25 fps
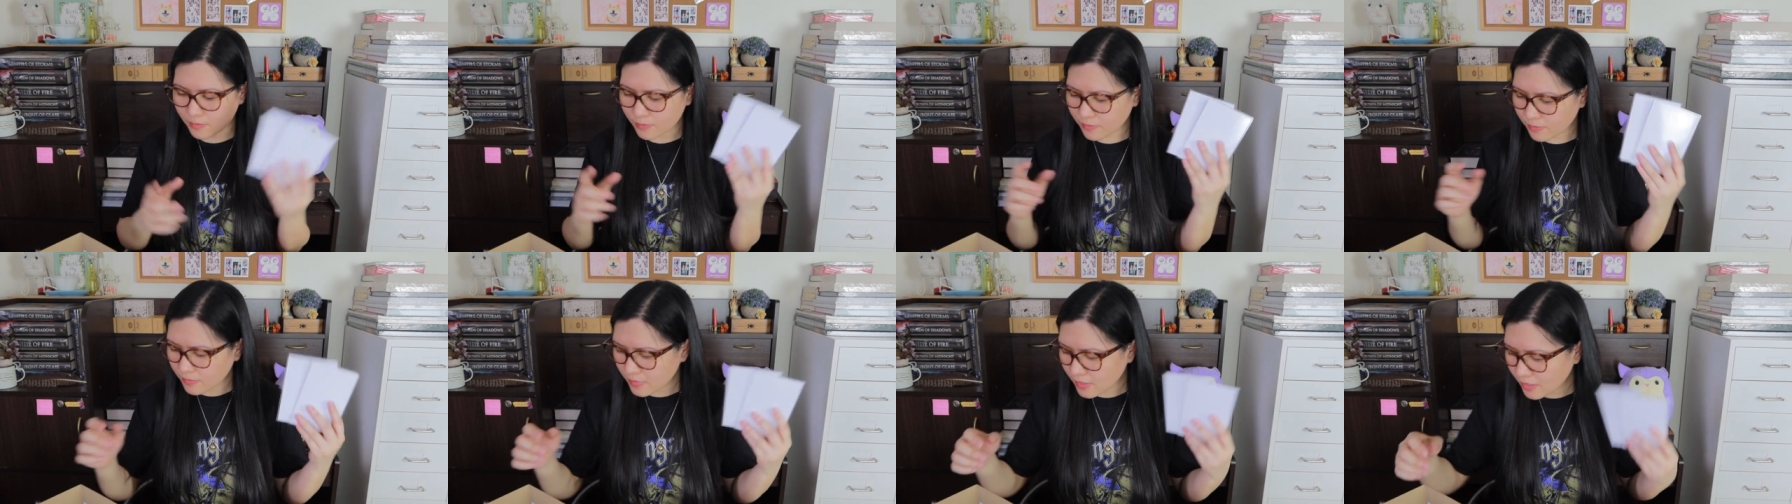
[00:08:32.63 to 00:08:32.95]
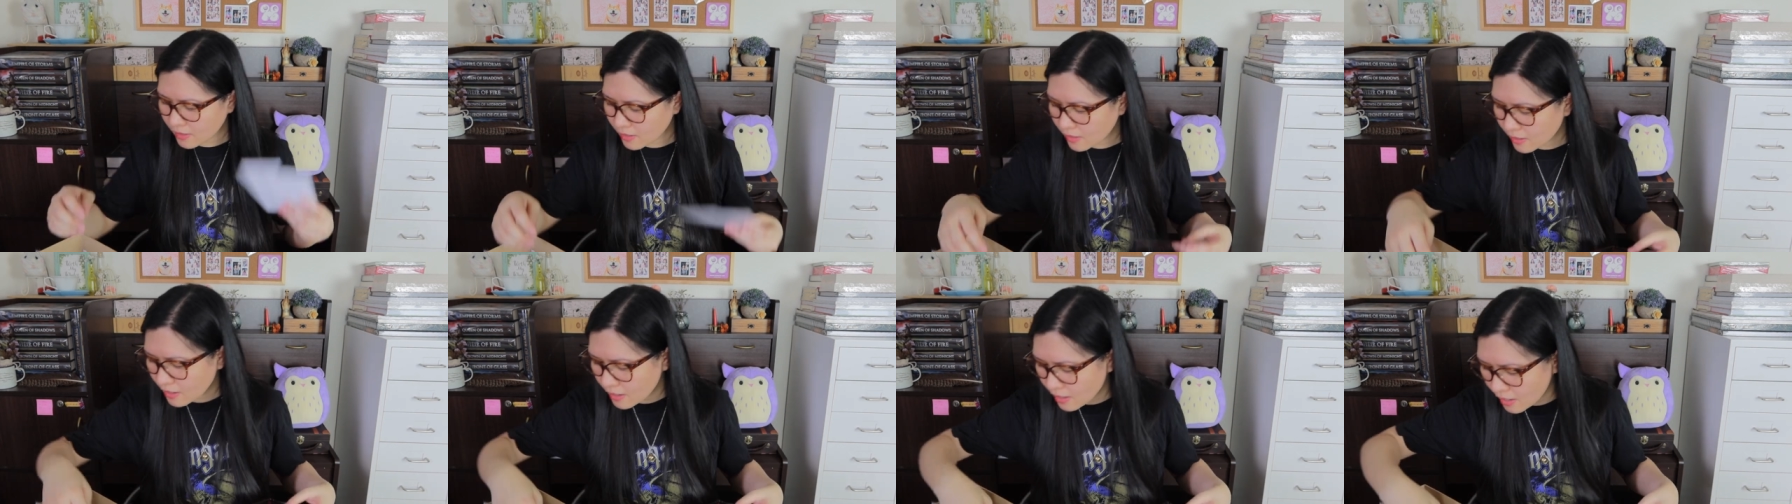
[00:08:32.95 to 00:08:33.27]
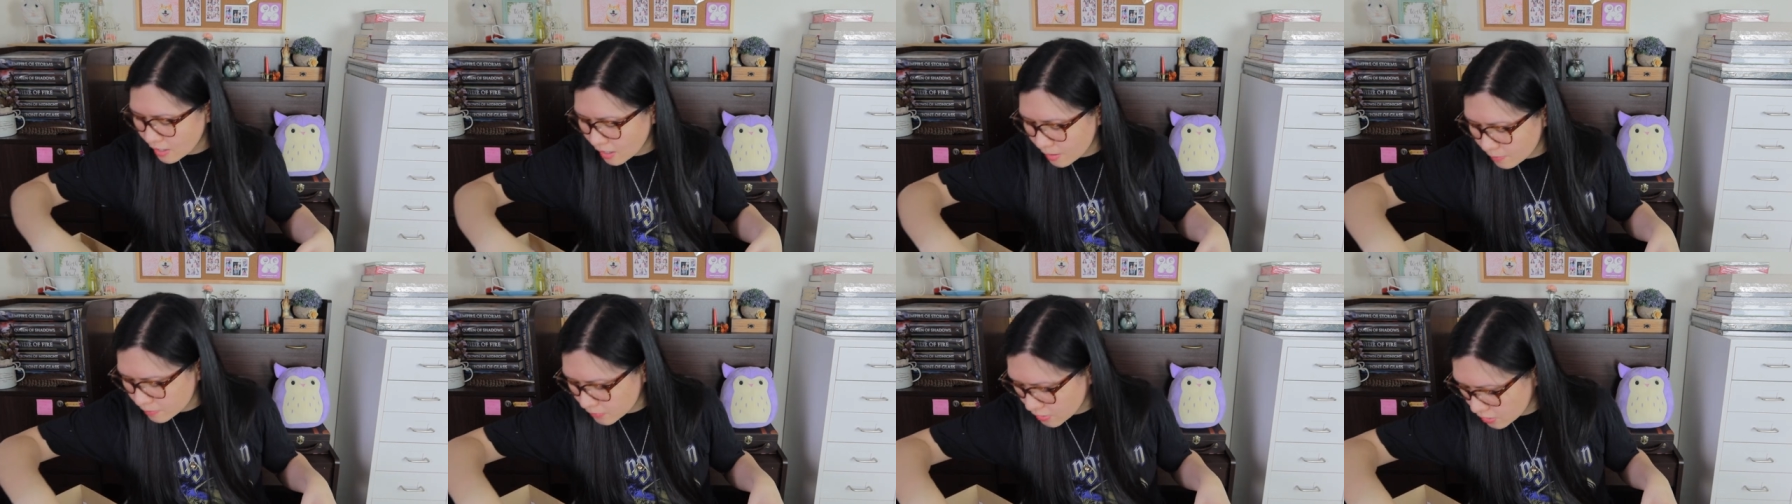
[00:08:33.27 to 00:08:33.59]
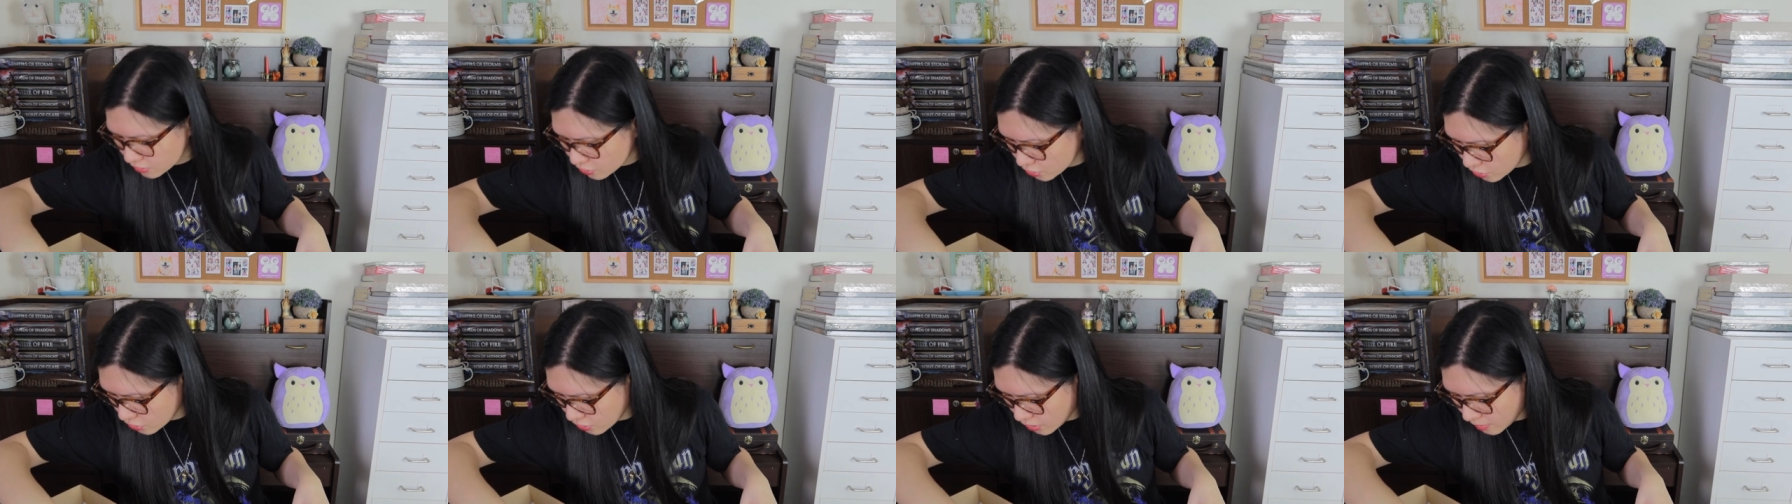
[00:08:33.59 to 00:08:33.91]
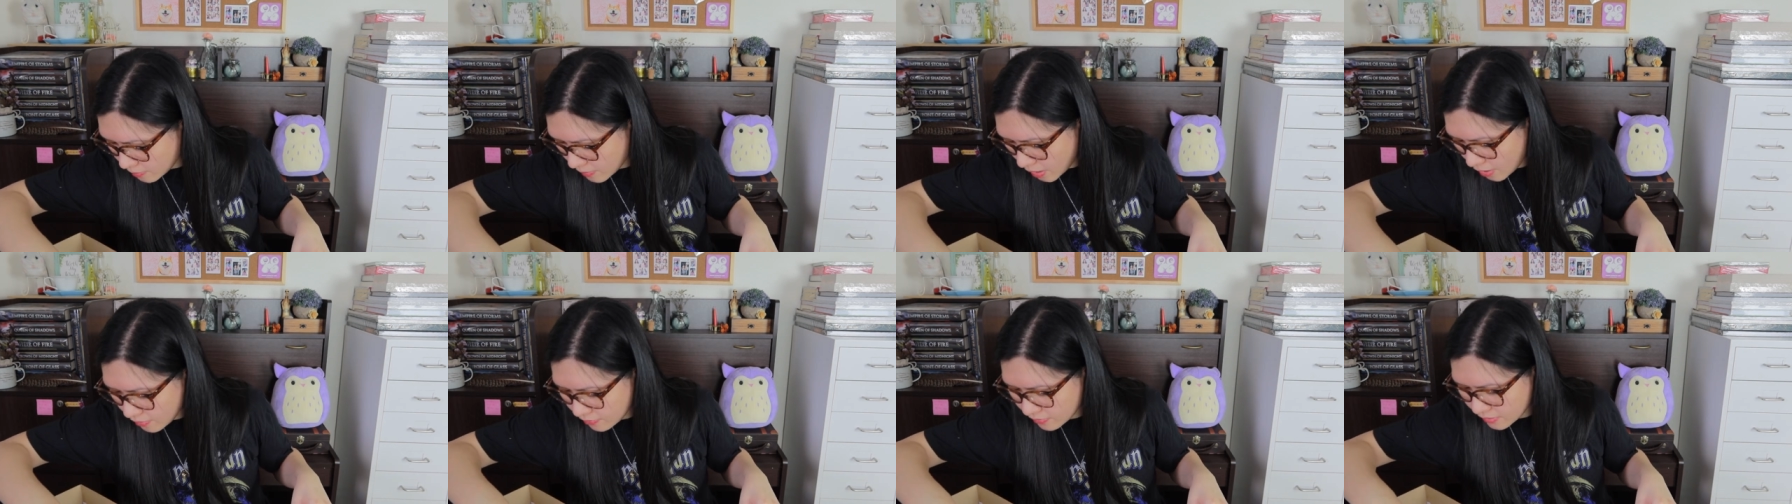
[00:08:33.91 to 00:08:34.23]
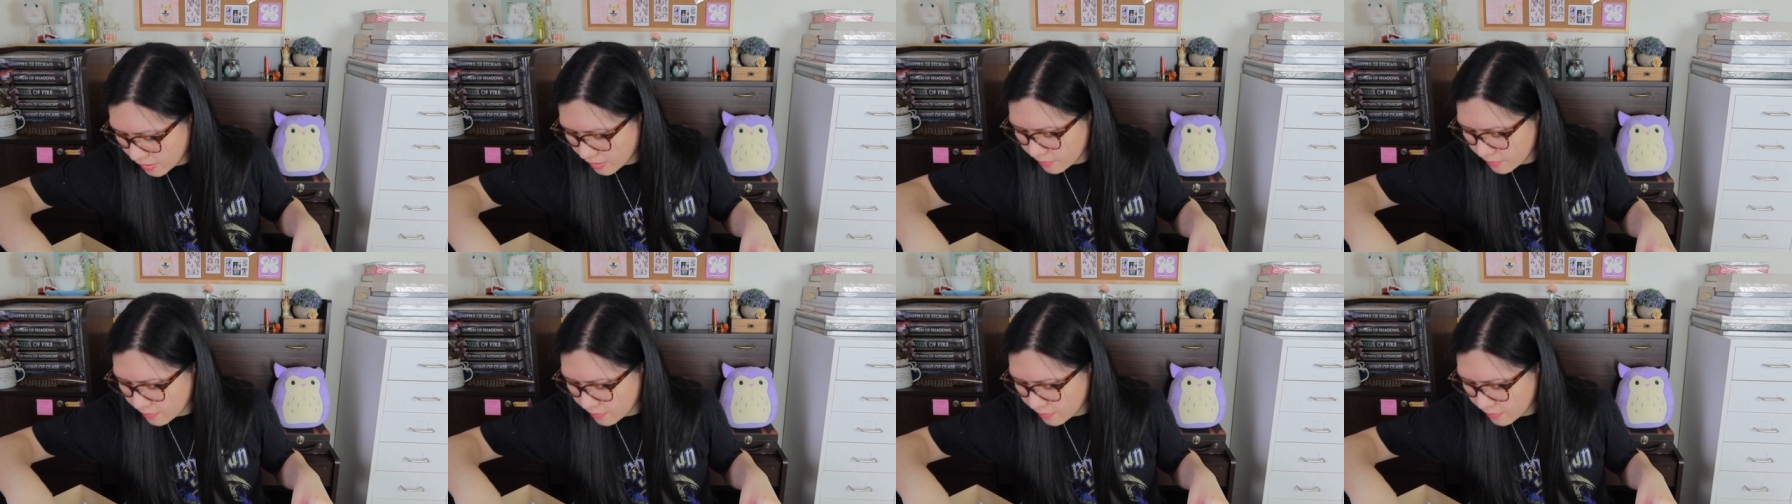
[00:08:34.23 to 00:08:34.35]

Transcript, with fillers: I'm, I'm not sure about